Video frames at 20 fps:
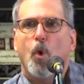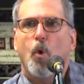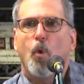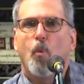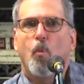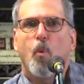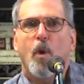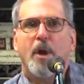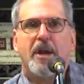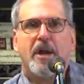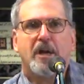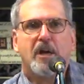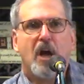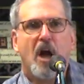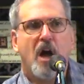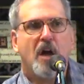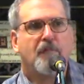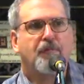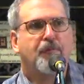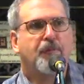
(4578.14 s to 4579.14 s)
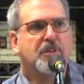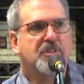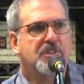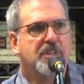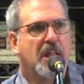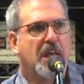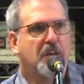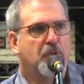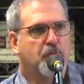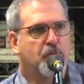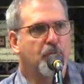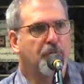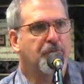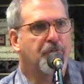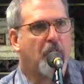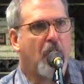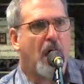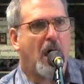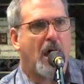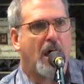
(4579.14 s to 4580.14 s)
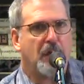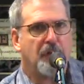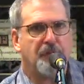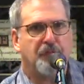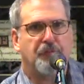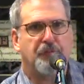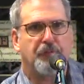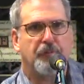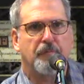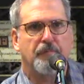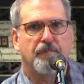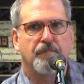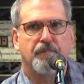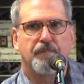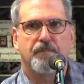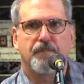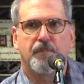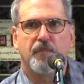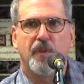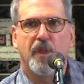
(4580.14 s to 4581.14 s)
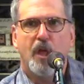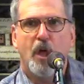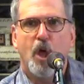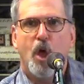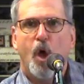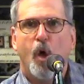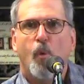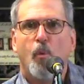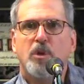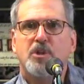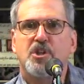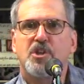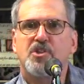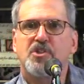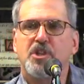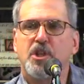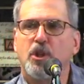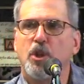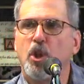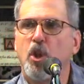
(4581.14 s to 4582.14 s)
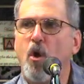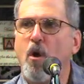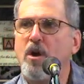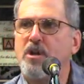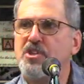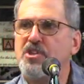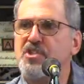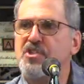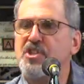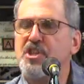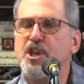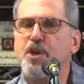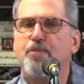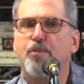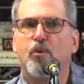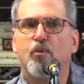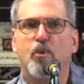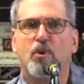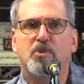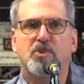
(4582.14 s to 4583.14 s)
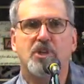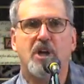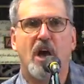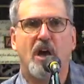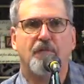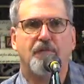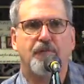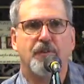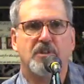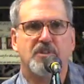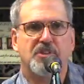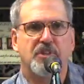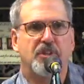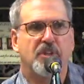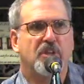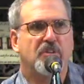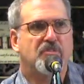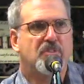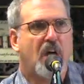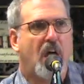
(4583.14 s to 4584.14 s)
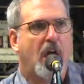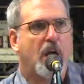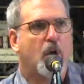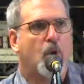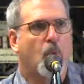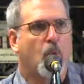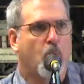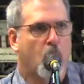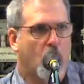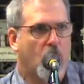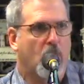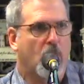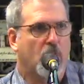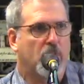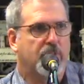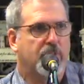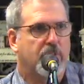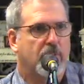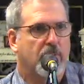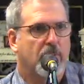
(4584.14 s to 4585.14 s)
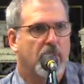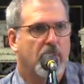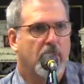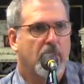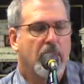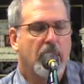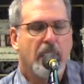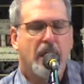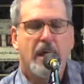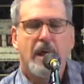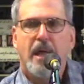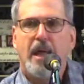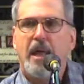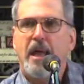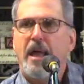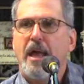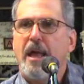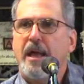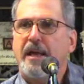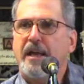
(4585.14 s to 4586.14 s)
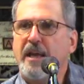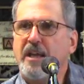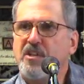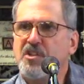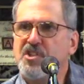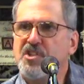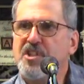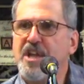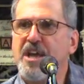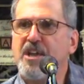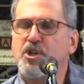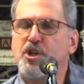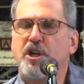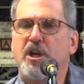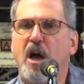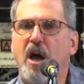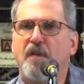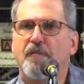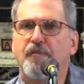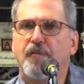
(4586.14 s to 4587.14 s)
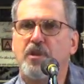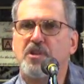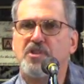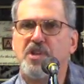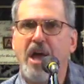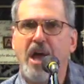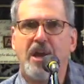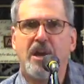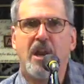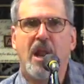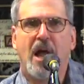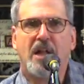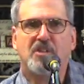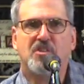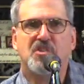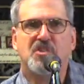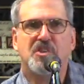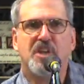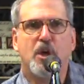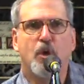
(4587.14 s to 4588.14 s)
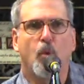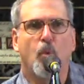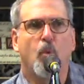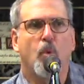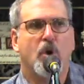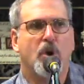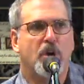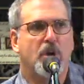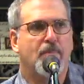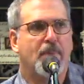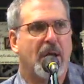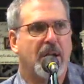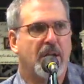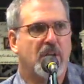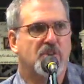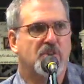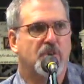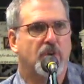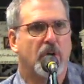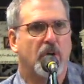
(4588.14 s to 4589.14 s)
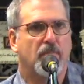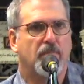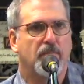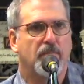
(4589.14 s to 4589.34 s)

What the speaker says: When a conference like Revive, which is the largest Hebrew roots conference in the entire world, can stage a conference and not say a word about Israel.